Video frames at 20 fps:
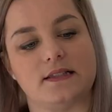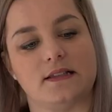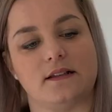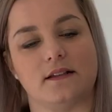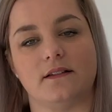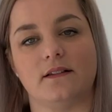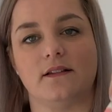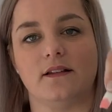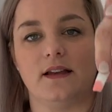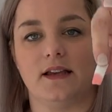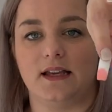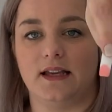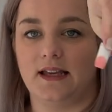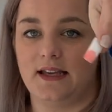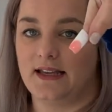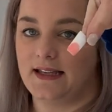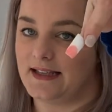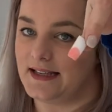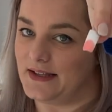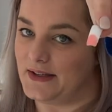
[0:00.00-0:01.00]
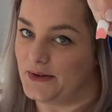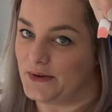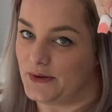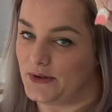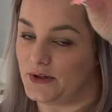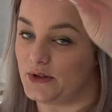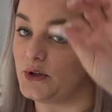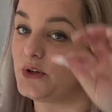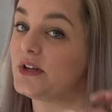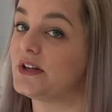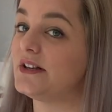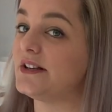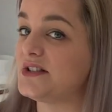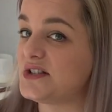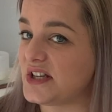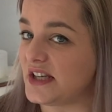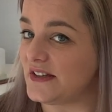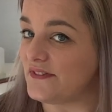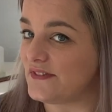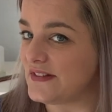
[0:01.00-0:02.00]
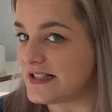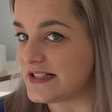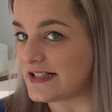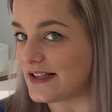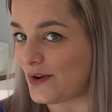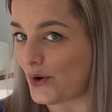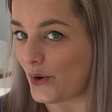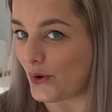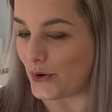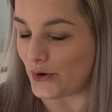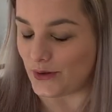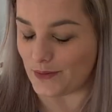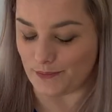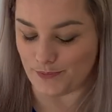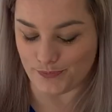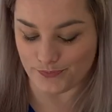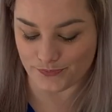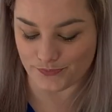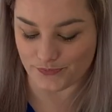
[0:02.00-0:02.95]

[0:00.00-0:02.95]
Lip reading: and you know, you can achieve this at home.